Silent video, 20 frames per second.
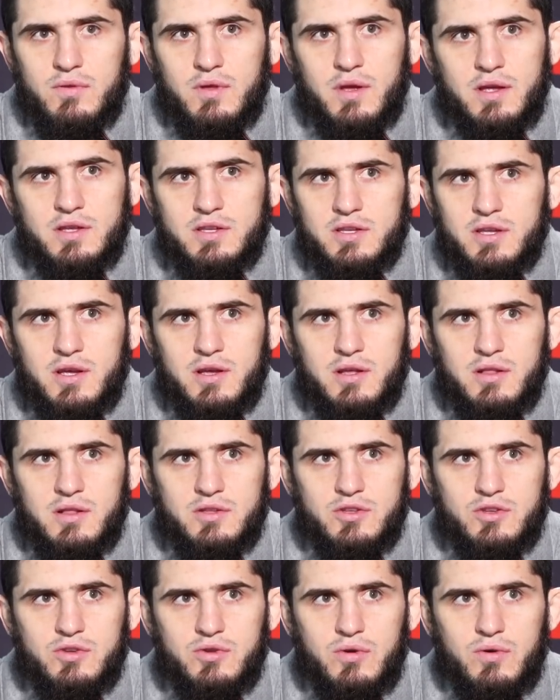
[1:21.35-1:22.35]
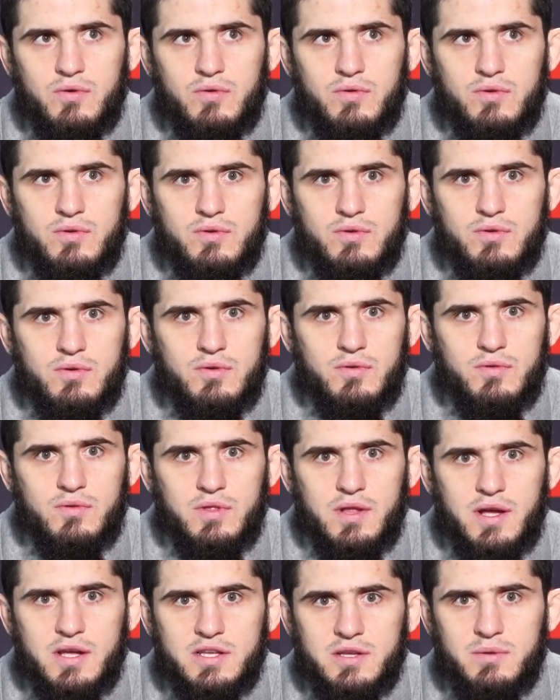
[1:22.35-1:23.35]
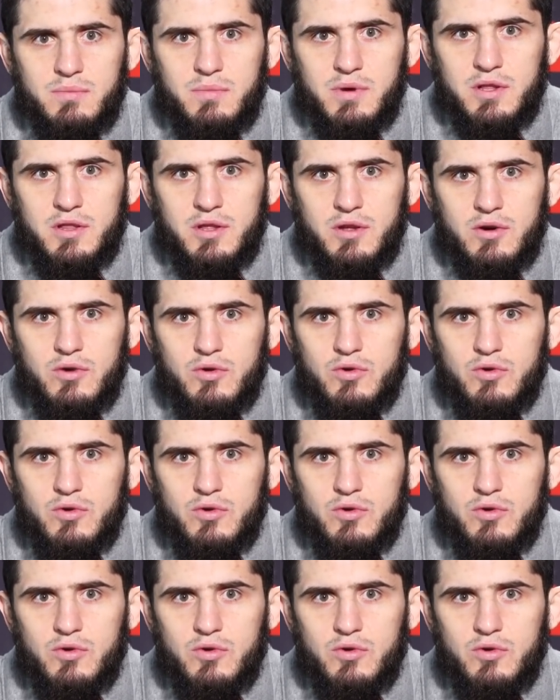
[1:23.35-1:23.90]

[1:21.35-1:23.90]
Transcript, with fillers: I say let's go doesn't matter